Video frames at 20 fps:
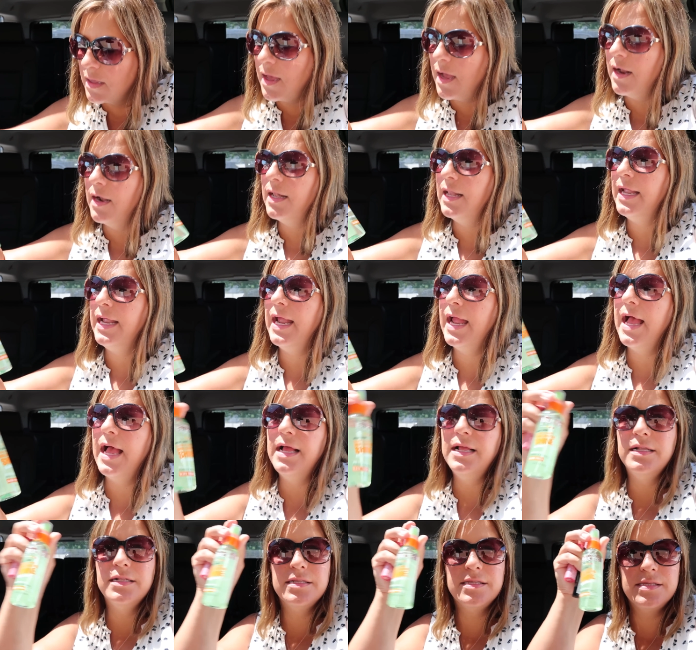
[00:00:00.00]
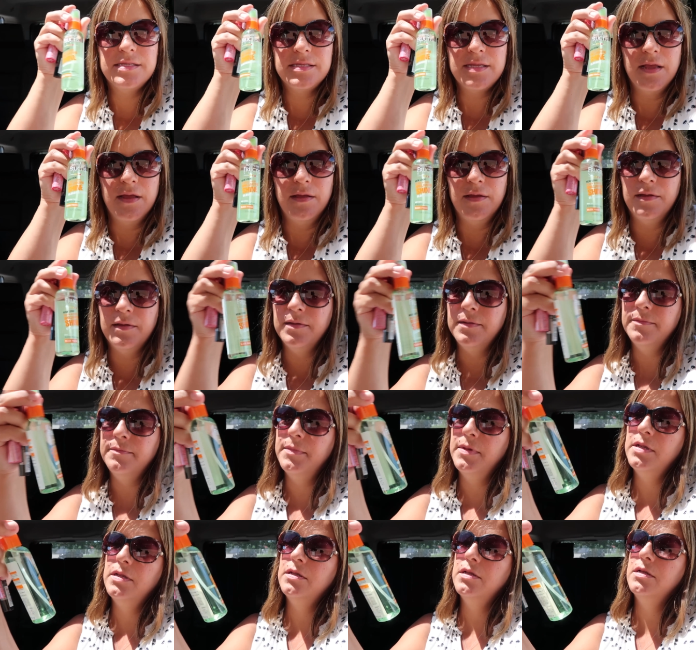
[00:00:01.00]
Karli got
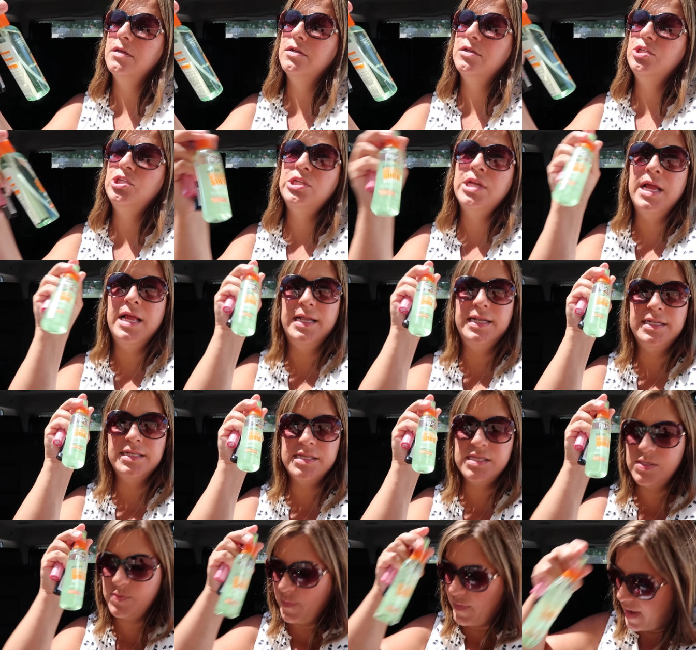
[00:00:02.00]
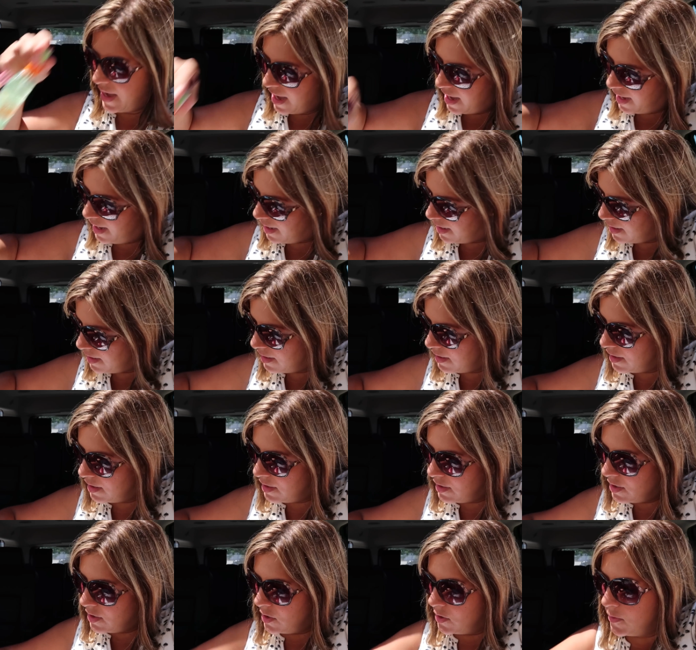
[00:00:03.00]
some shine spray.
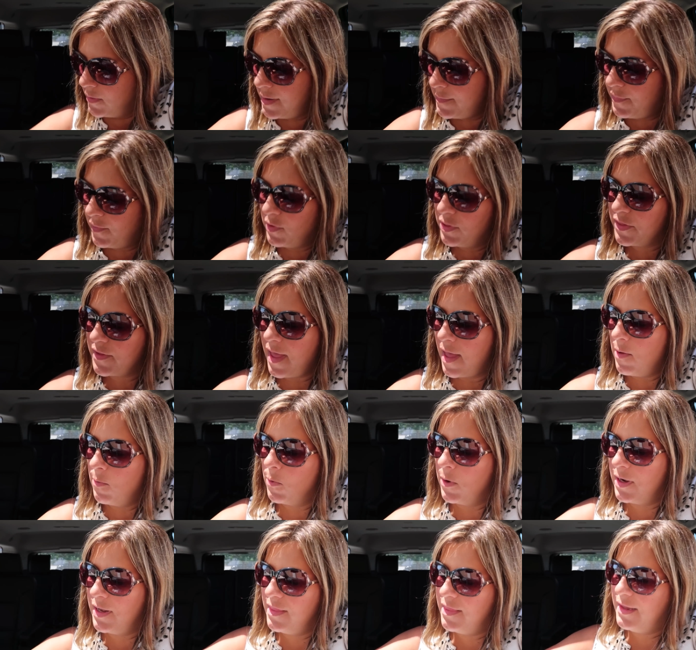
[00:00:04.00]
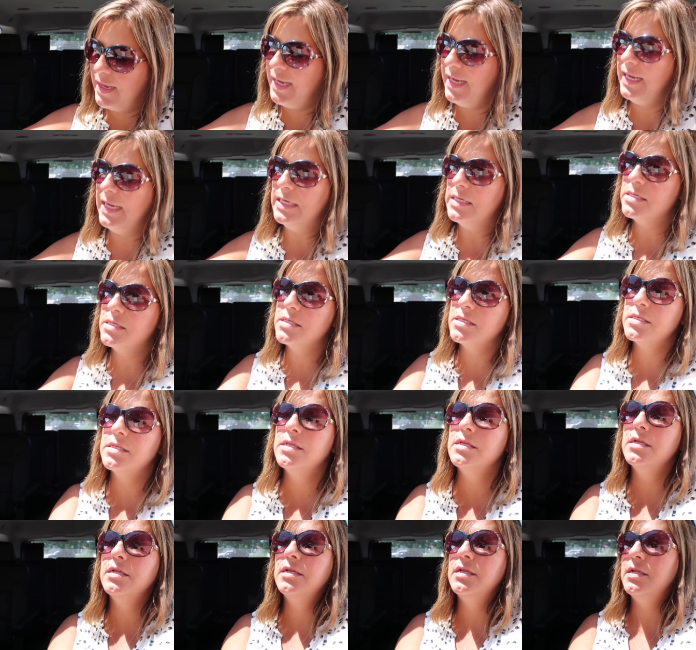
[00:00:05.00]
We both got one of these.
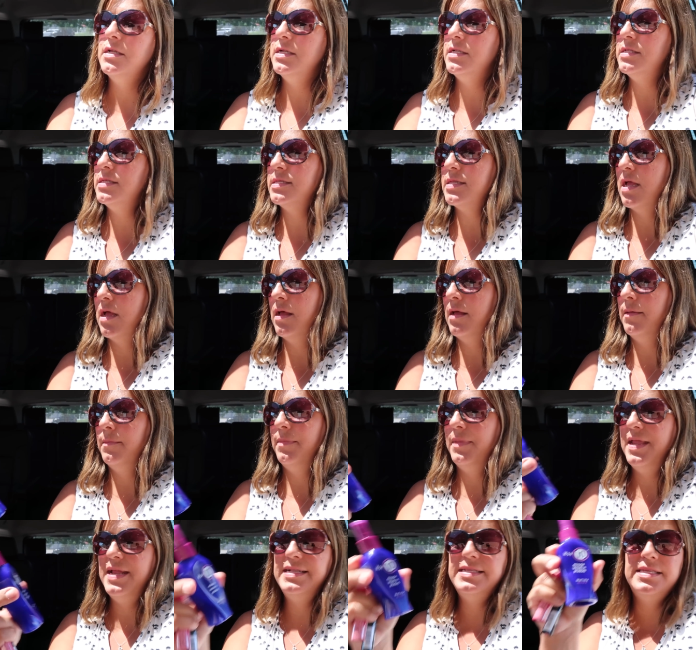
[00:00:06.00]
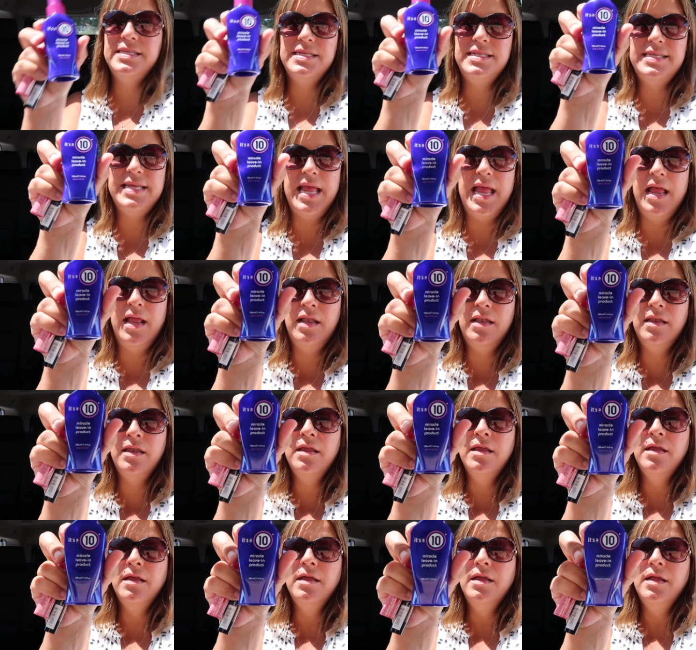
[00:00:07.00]
It's um, it's a
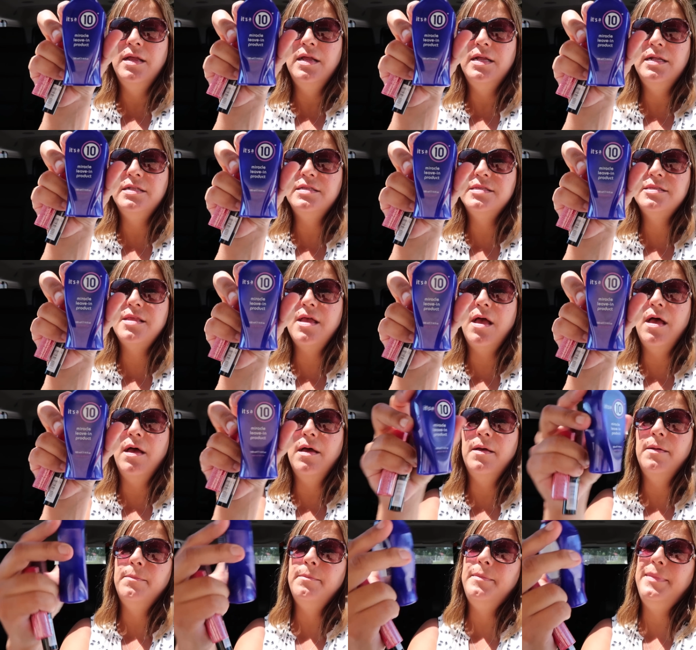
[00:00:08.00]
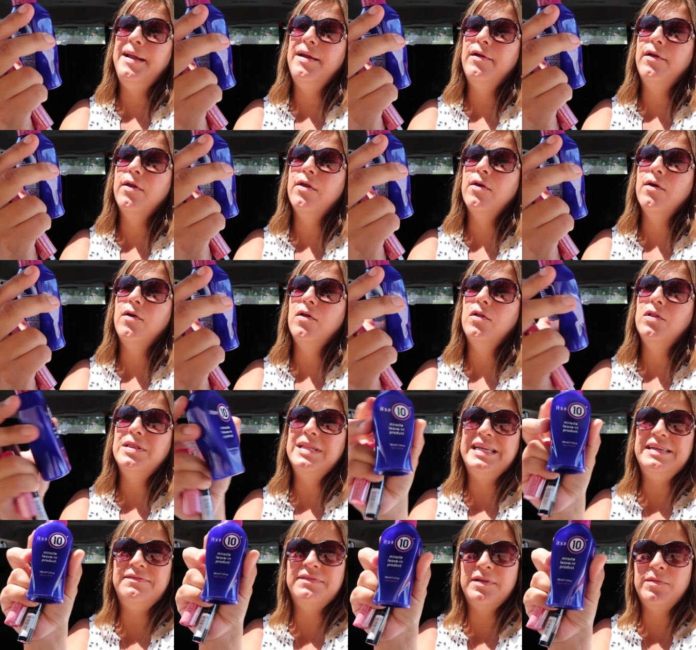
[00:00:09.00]
10 it's a miracle
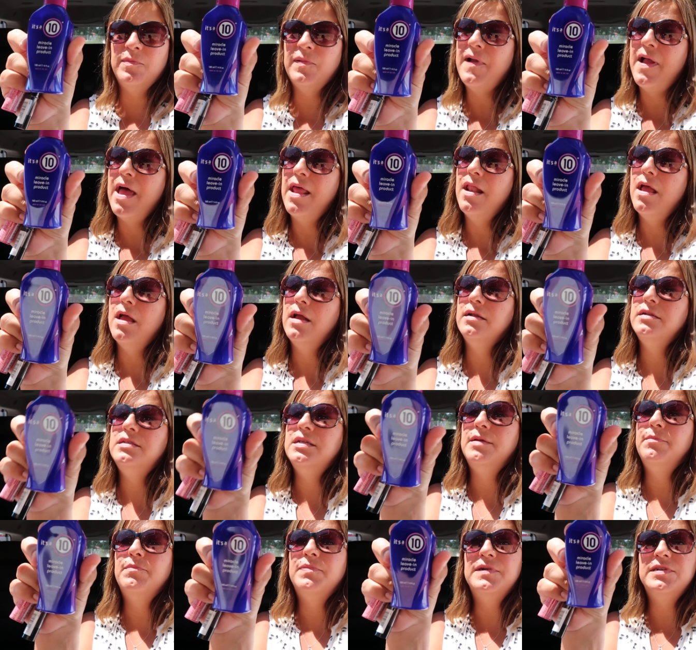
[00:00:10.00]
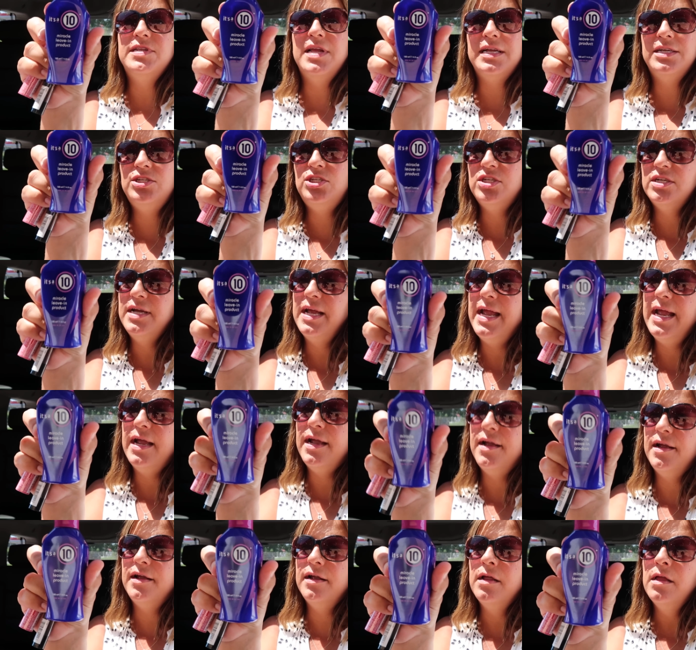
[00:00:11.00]
leave-in product. It protects your
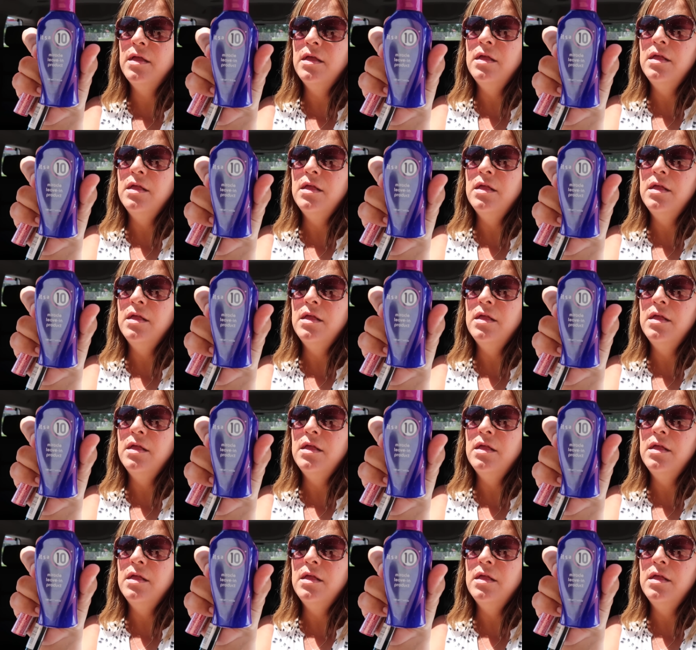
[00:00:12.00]
hair.